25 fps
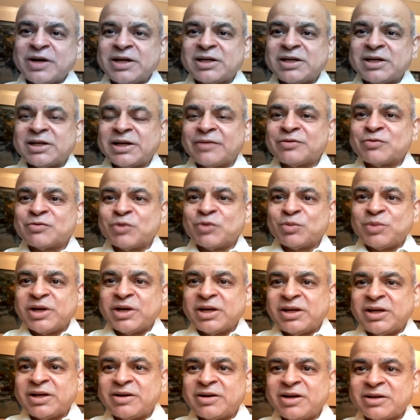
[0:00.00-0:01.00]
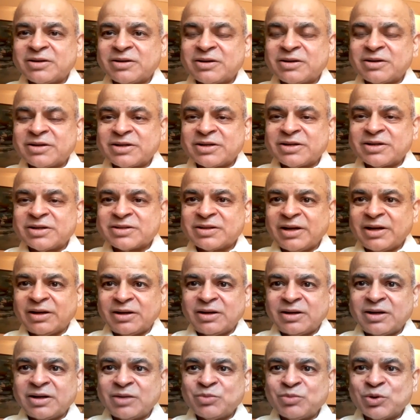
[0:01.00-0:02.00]
ETFs would be any greater risk
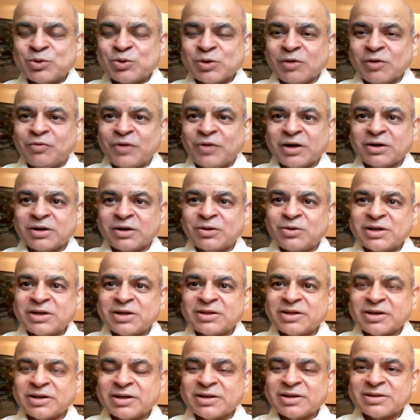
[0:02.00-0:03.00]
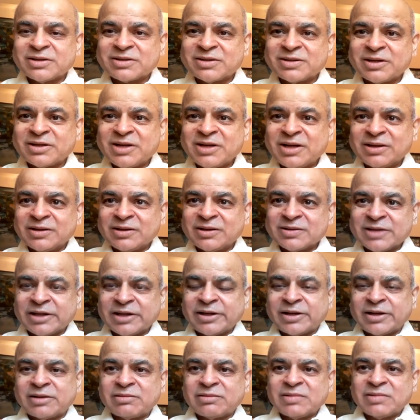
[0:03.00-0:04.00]
than a mutual fund or anything else. There's
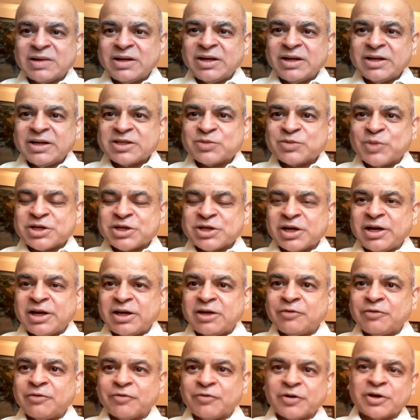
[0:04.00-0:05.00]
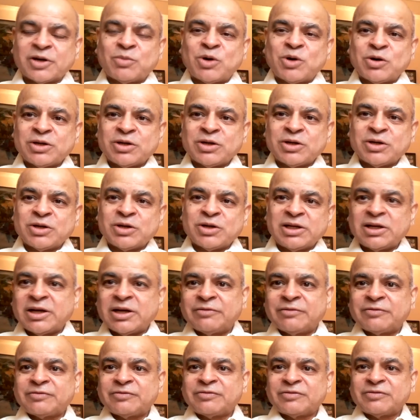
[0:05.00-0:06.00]
nothing especially different about an
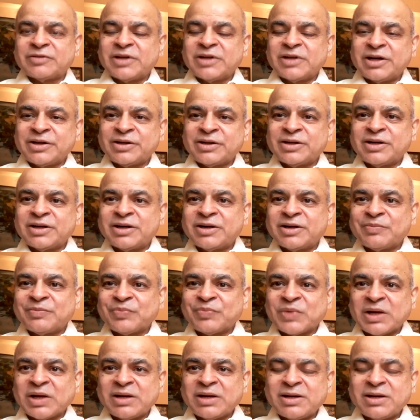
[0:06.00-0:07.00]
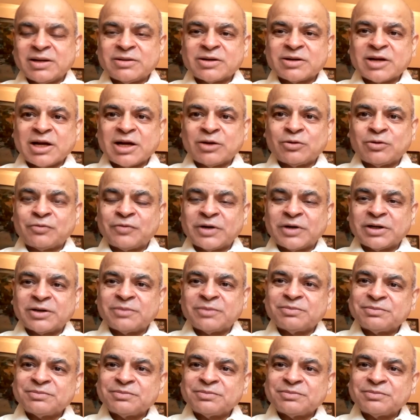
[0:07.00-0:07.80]
ETF than any other kind of fund.